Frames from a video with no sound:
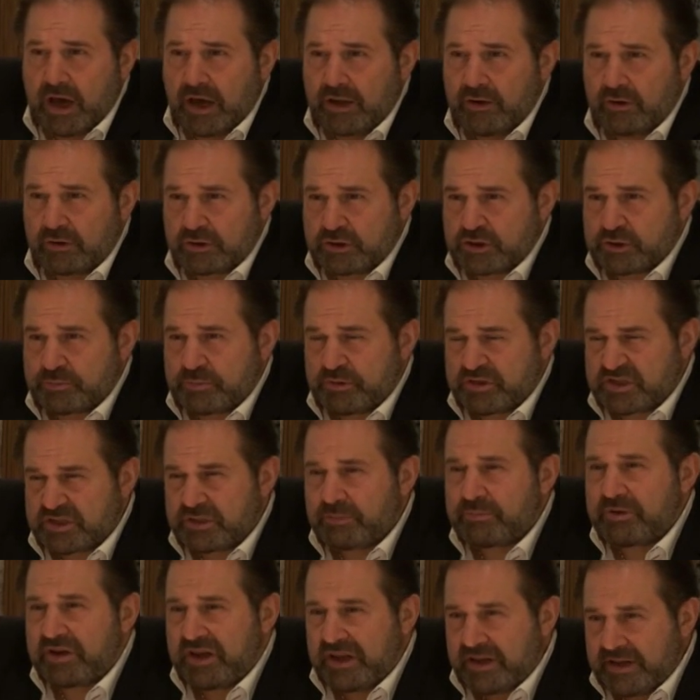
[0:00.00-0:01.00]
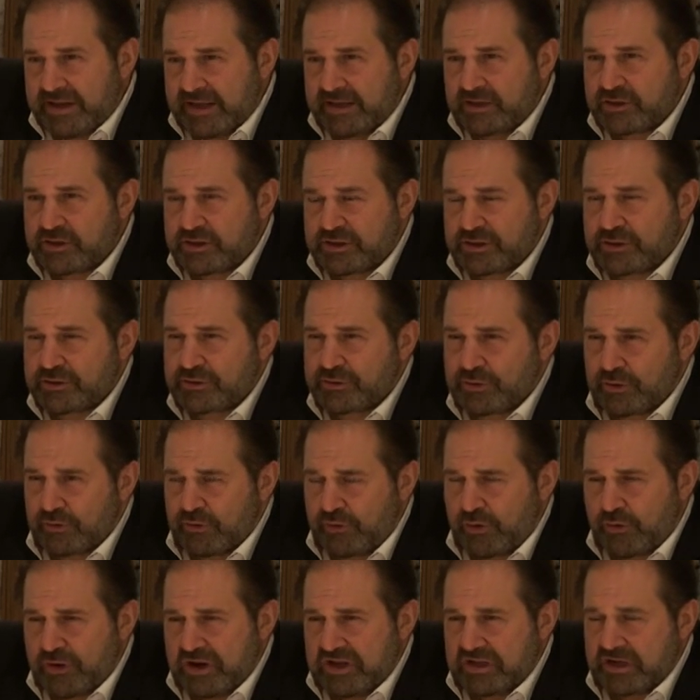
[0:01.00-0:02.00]
and not just put somebody in there just to sort
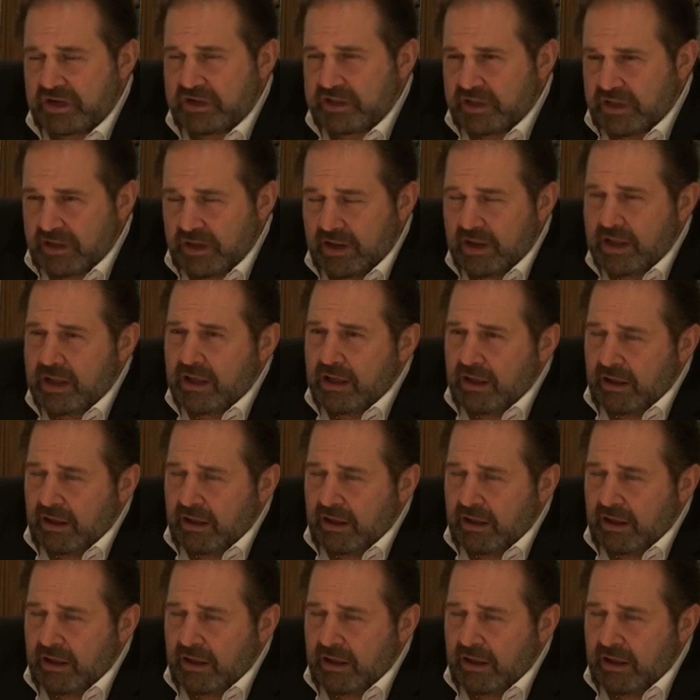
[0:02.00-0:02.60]
of create another